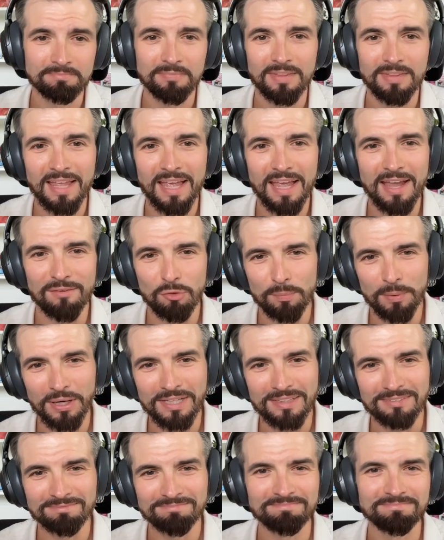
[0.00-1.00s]
Hey everybody,
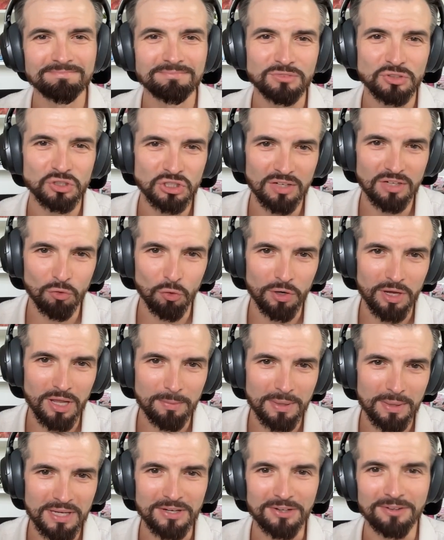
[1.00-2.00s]
Jeff Oriema
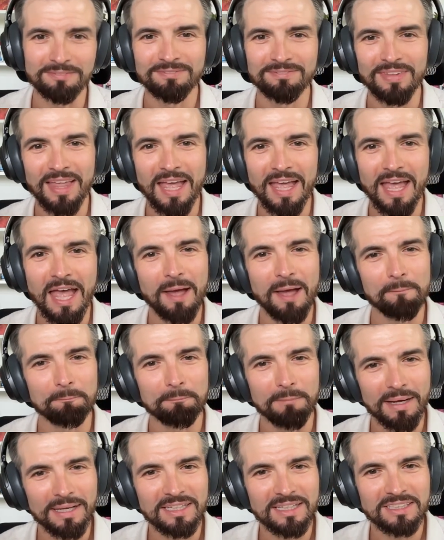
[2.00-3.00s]
here. My
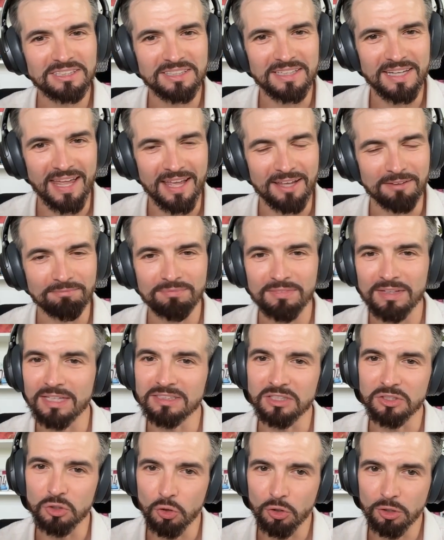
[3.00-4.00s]
guest today is a
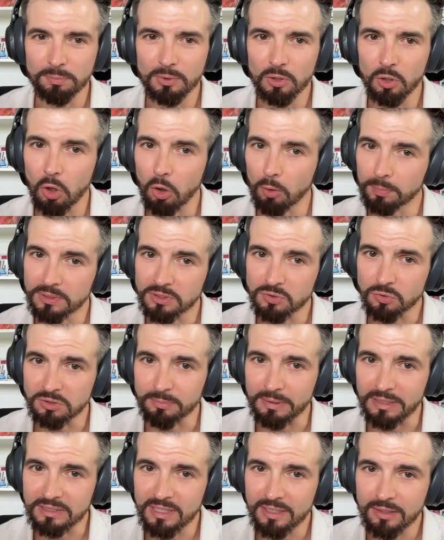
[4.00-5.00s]
notable open source
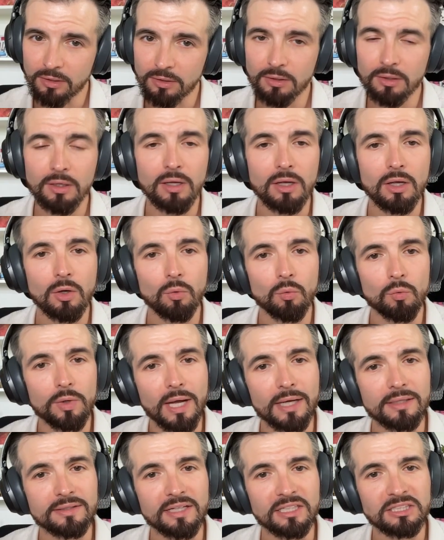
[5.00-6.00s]
maintainer,
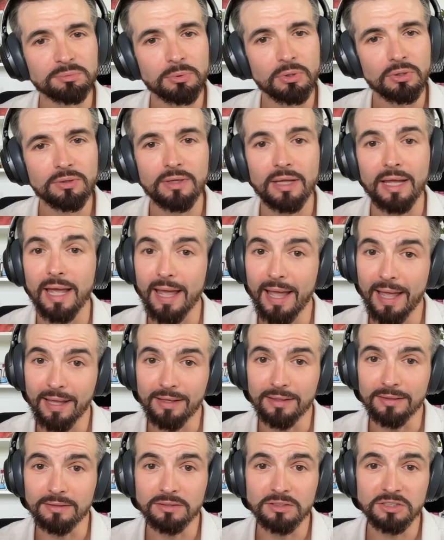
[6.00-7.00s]
React expert,
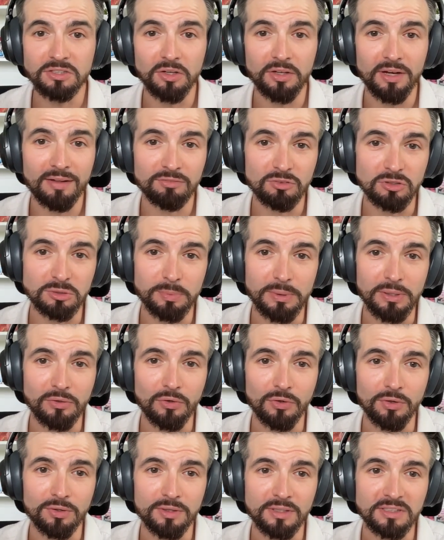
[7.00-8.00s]
and sought after speaker
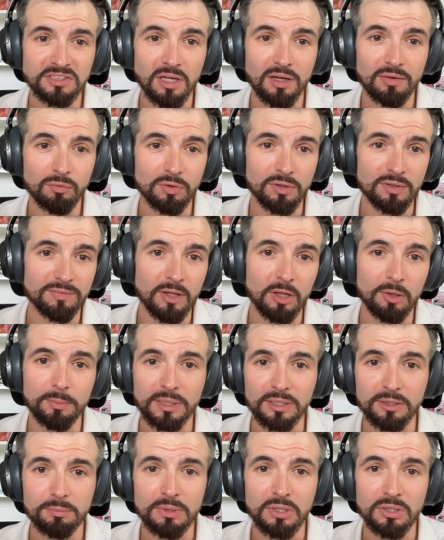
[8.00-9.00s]
in the software development
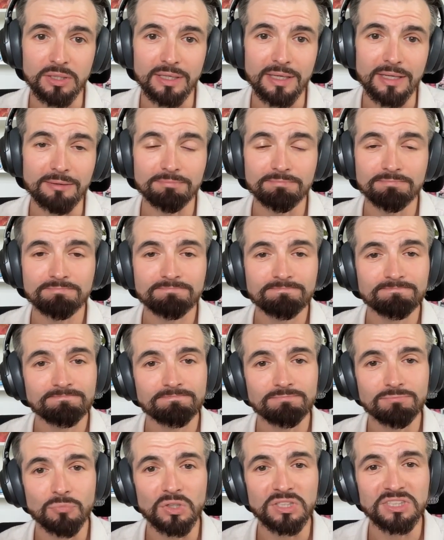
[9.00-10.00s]
community.
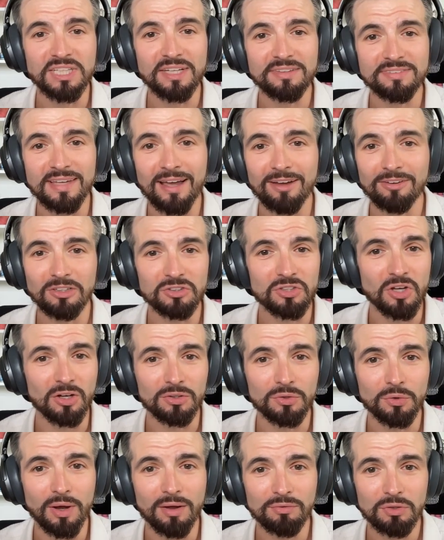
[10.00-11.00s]
We sat down to talk
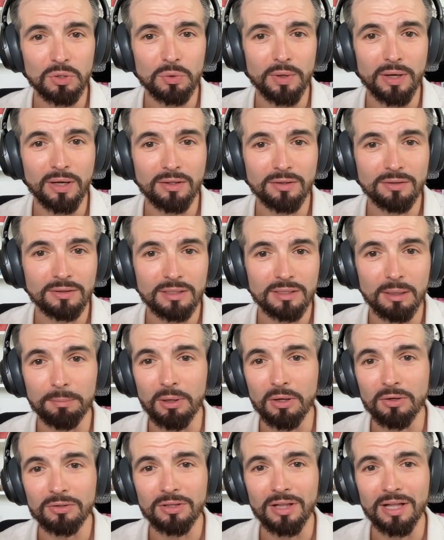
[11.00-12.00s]
GraphQL, Apollo
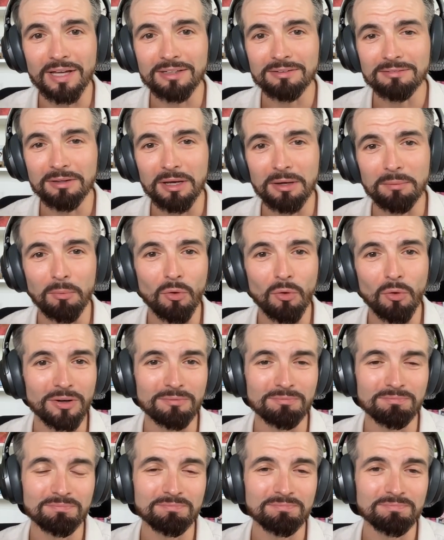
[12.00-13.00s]
Client, and more.
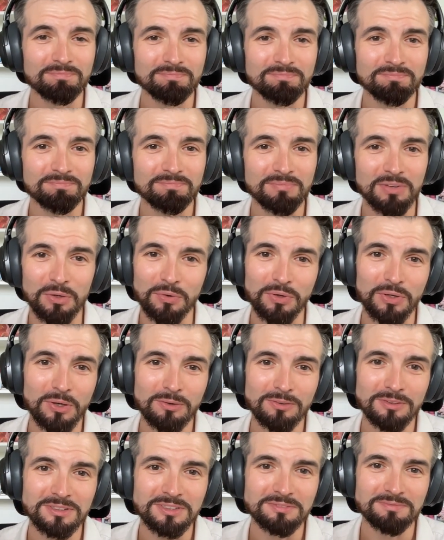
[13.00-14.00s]
Here it
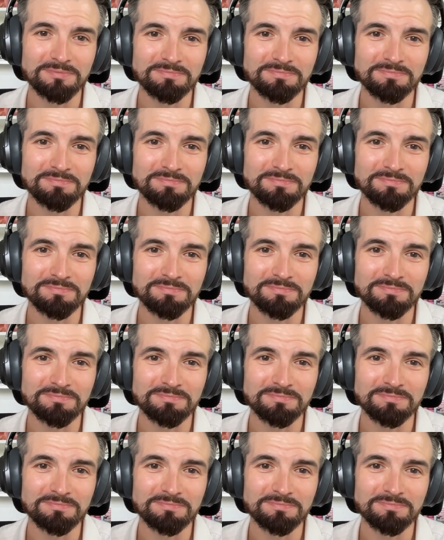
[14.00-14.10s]
goes.